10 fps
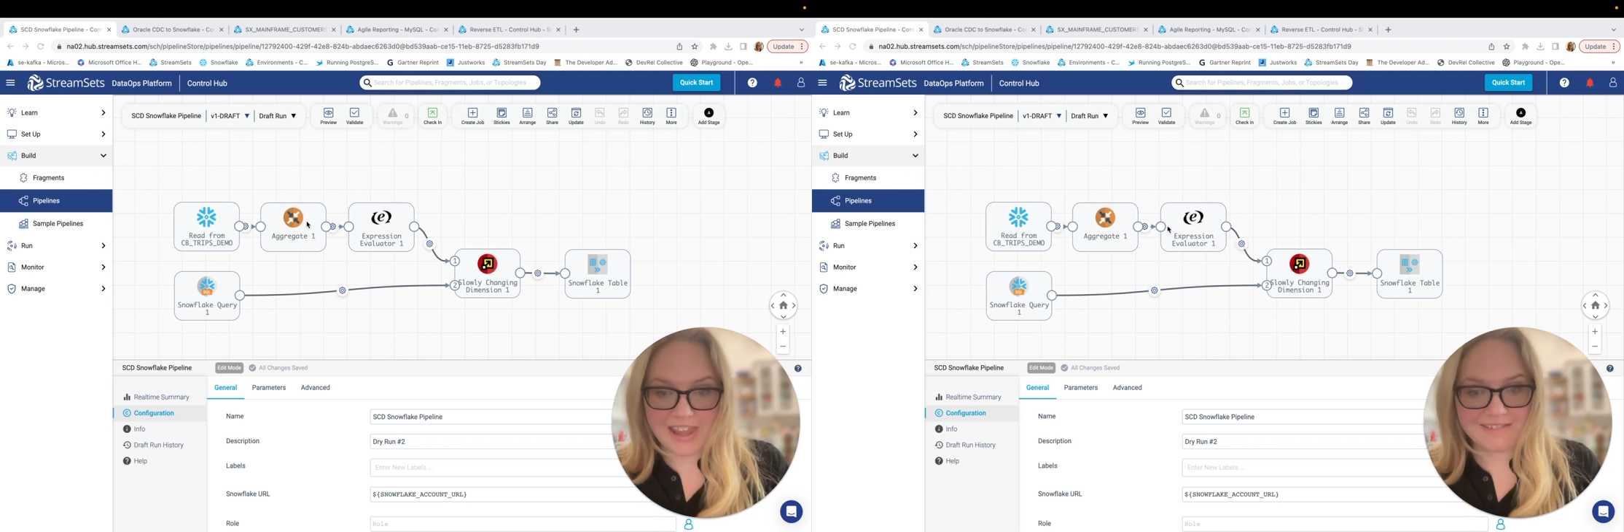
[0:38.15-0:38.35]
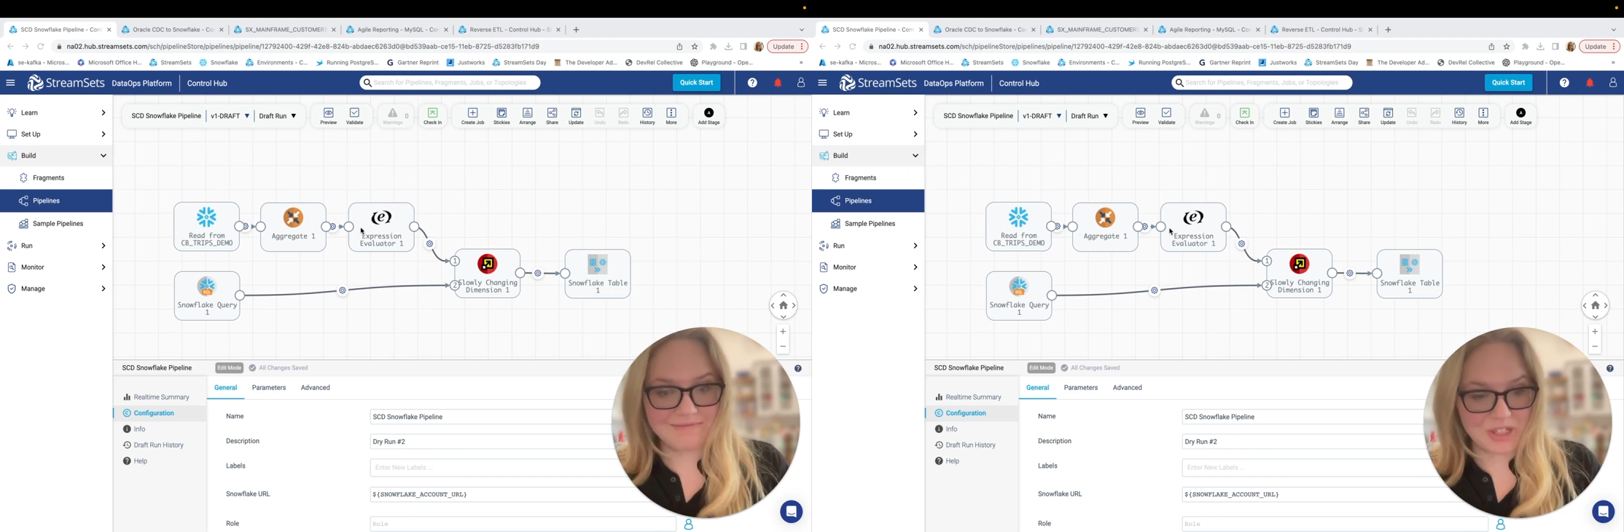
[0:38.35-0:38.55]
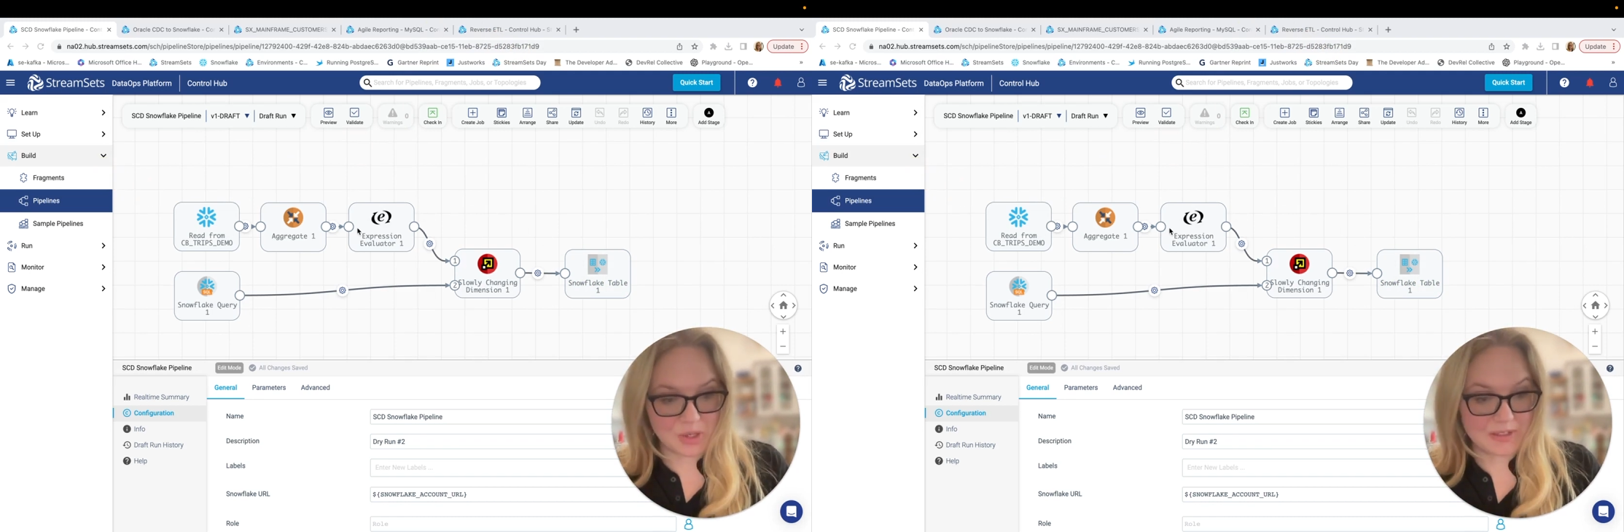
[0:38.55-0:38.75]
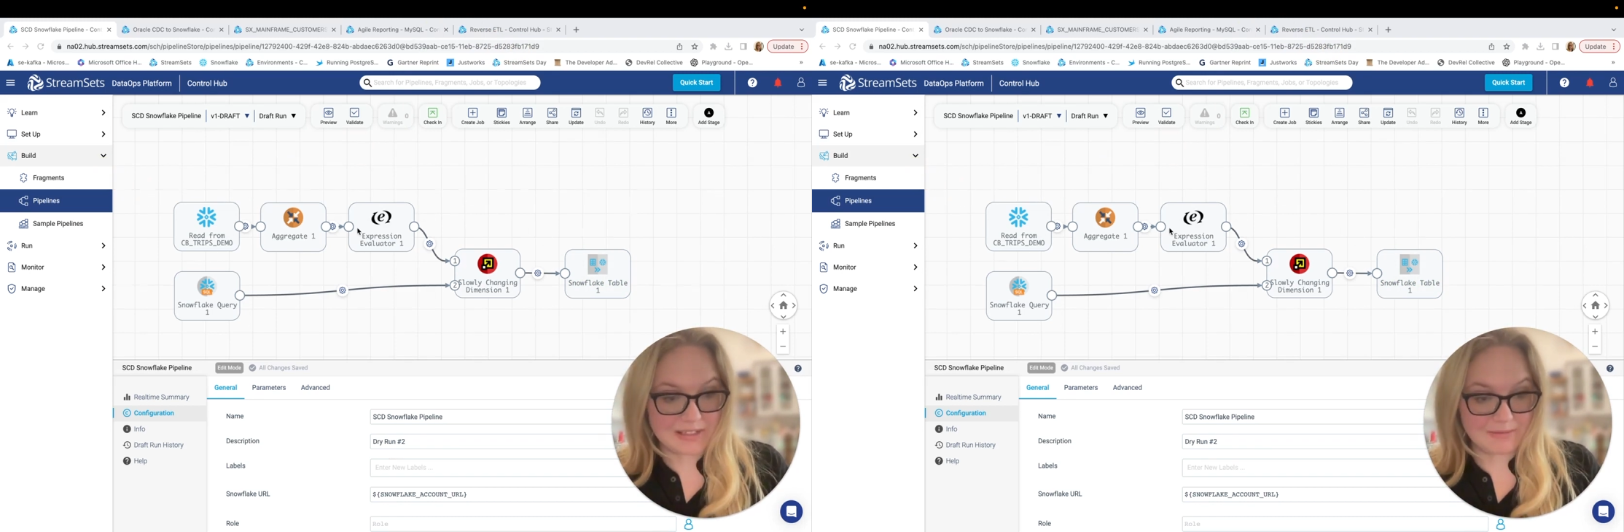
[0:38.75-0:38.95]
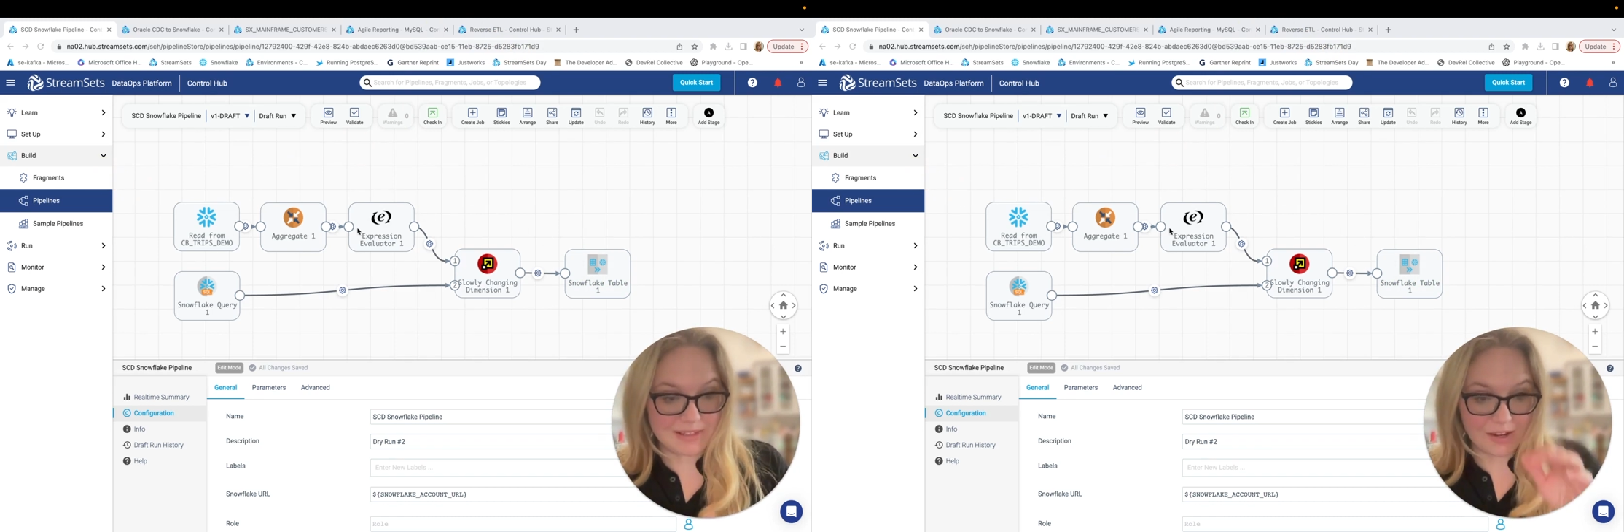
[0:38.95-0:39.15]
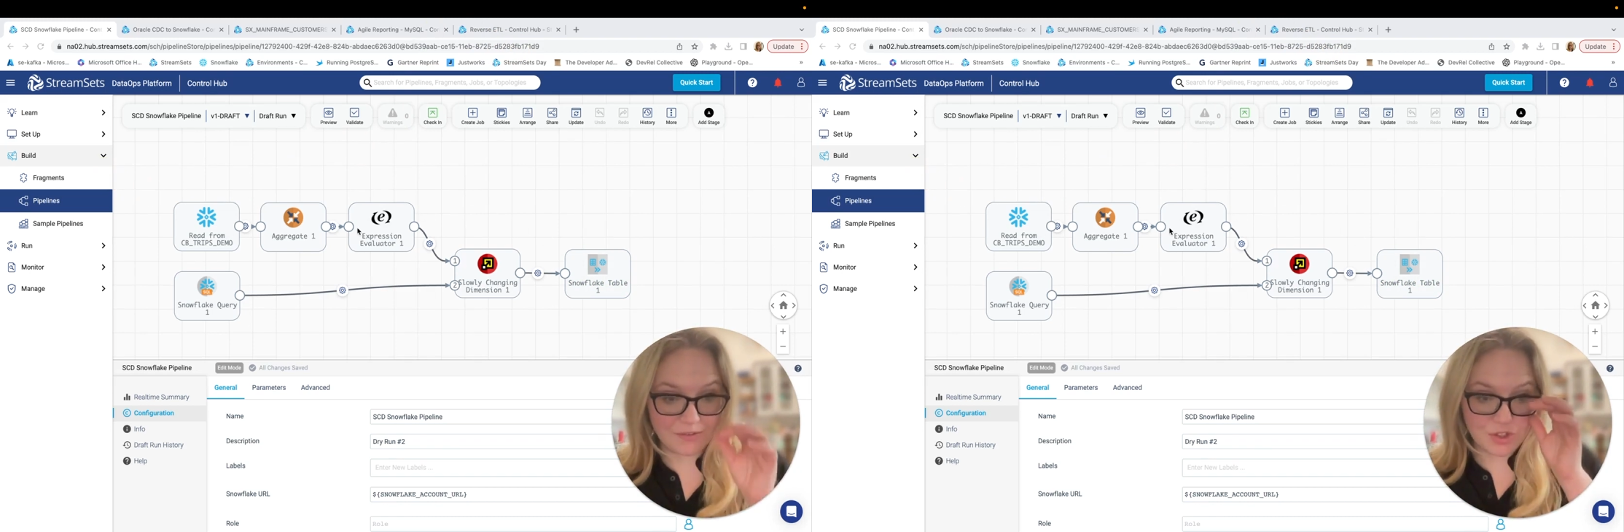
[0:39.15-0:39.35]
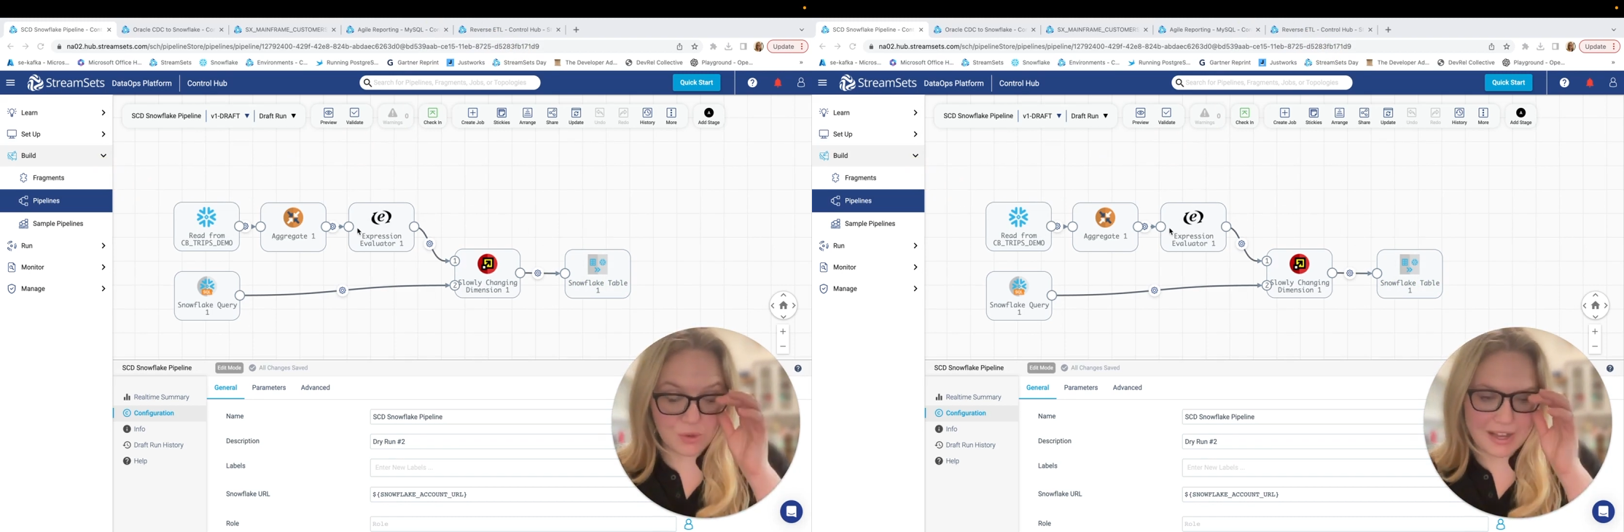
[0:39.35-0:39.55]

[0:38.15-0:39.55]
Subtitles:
doing some stuff to it,